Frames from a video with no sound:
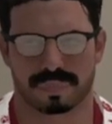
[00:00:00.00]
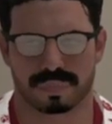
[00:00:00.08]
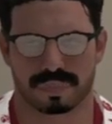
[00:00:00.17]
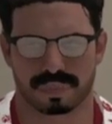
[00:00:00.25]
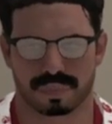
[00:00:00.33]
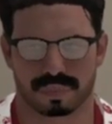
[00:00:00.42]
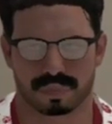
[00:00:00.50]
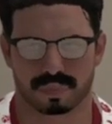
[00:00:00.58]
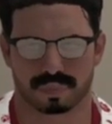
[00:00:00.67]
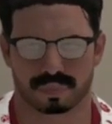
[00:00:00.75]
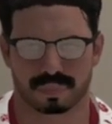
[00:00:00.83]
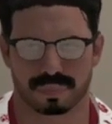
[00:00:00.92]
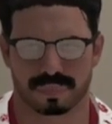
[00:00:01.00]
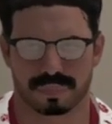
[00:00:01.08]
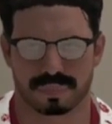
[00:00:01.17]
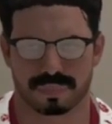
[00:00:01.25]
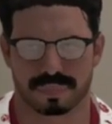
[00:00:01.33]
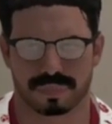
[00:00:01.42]
that was my own undoing.
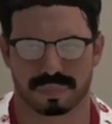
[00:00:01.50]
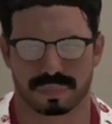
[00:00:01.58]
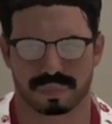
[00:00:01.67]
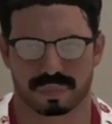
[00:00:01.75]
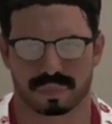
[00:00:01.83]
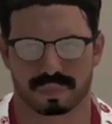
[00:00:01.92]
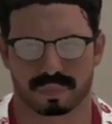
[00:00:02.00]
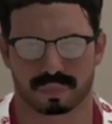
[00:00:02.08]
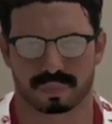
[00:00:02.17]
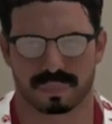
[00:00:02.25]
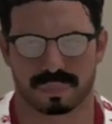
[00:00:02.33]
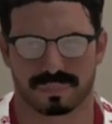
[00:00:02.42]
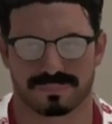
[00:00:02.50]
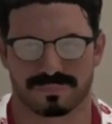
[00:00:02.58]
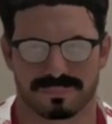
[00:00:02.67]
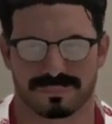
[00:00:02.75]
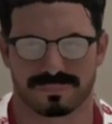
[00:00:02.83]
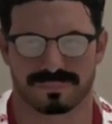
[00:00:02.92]
I should have
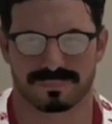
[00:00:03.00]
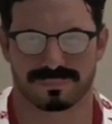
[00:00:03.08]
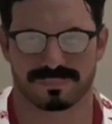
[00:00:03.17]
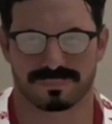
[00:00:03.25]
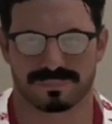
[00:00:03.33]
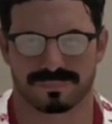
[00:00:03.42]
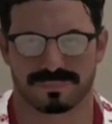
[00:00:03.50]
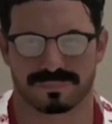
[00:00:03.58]
known better.